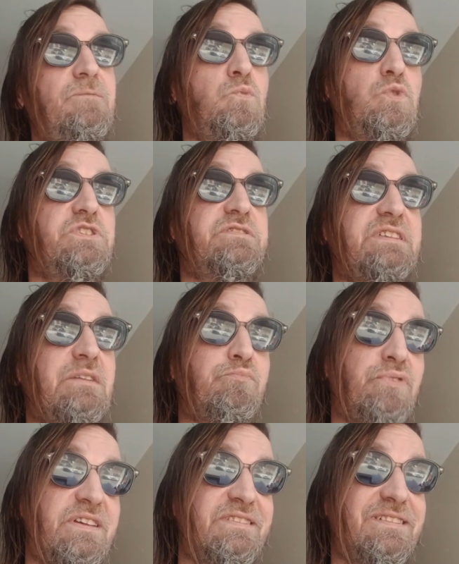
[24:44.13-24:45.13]
which set
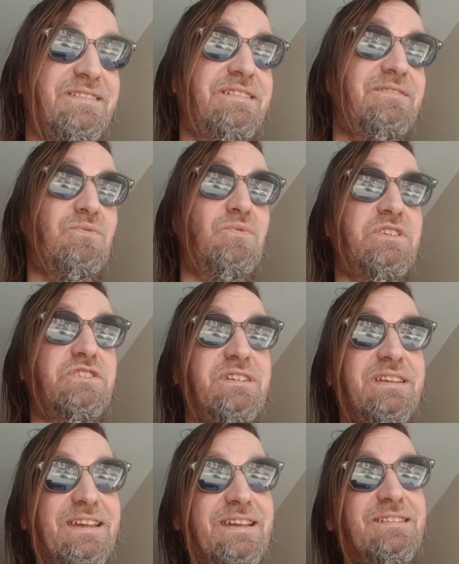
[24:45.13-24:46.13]
precedent, which
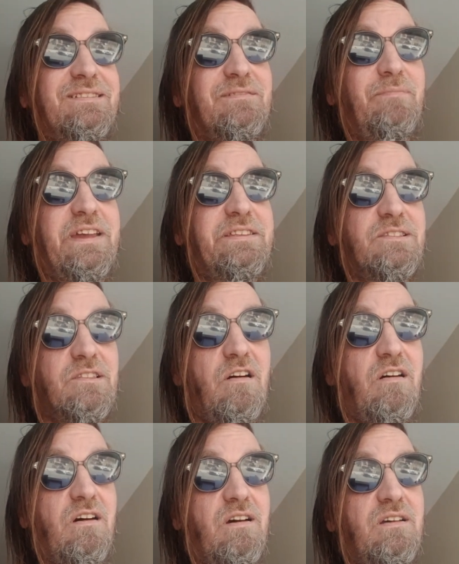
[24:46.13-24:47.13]
made
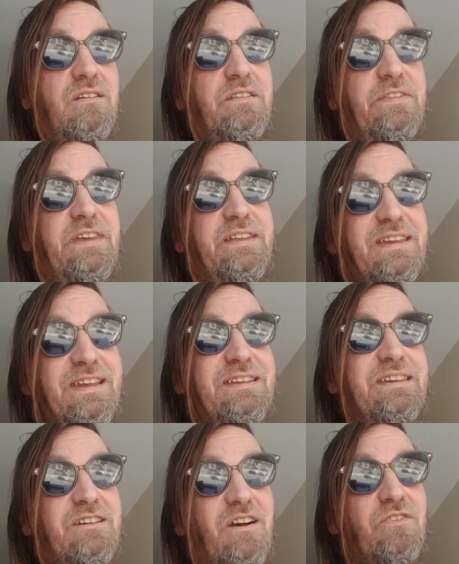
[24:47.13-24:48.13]
law that
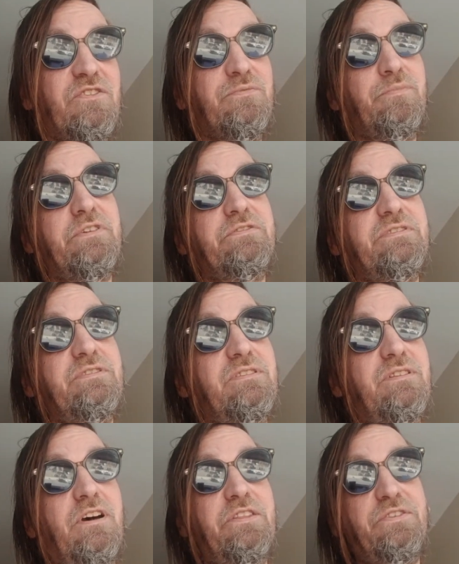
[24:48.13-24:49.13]
any
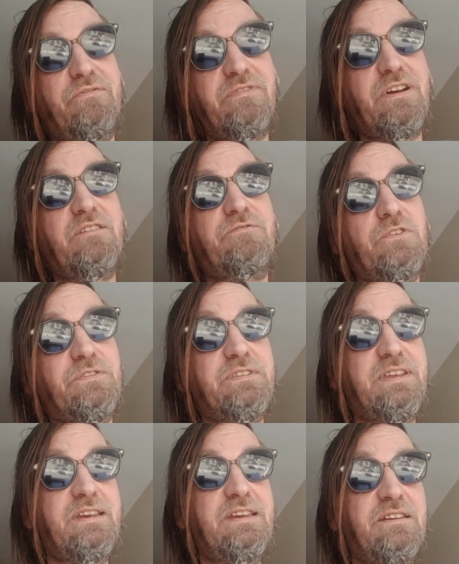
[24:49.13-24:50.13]
congressperson on their very first
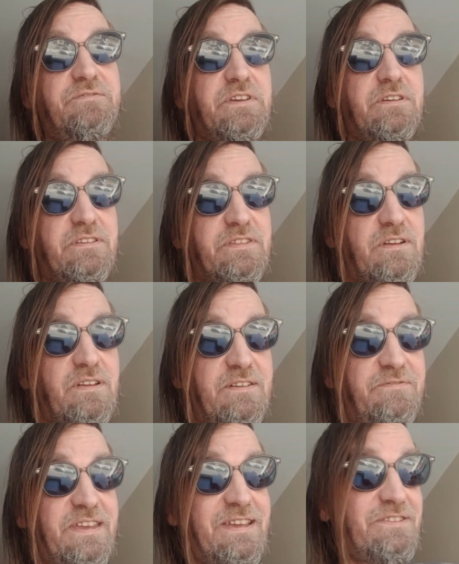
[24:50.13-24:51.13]
day, if
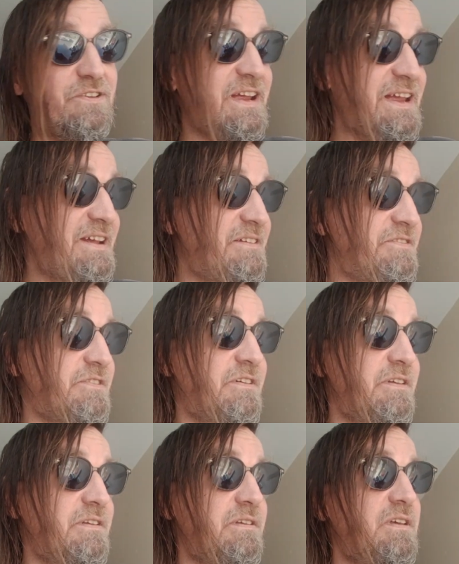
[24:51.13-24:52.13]
they get their hands
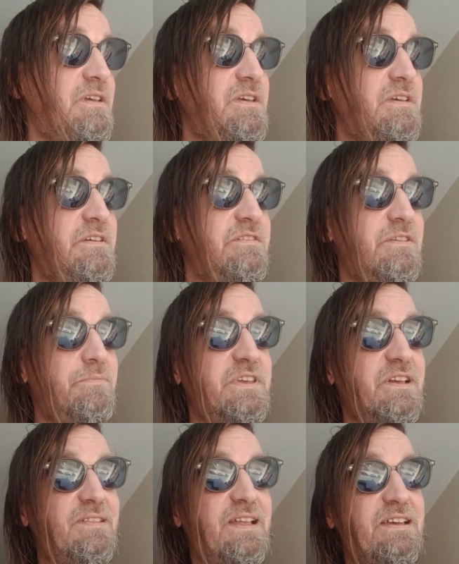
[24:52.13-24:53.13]
on
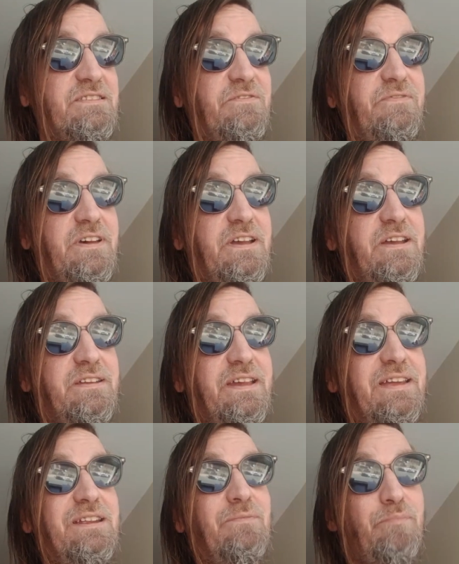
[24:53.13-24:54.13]
something classified
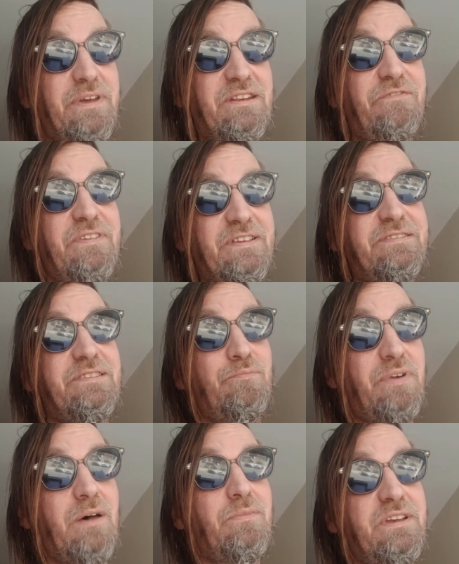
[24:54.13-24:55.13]
and it benefits the
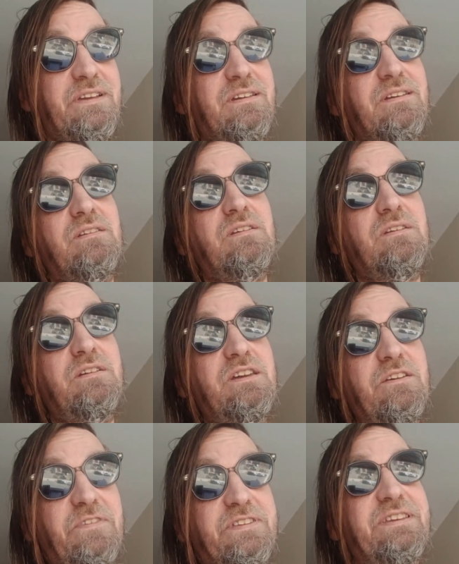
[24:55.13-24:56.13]
public,
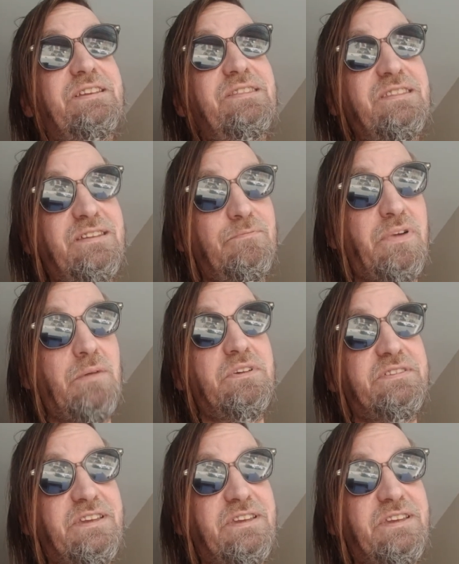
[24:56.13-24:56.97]
If it's in the public's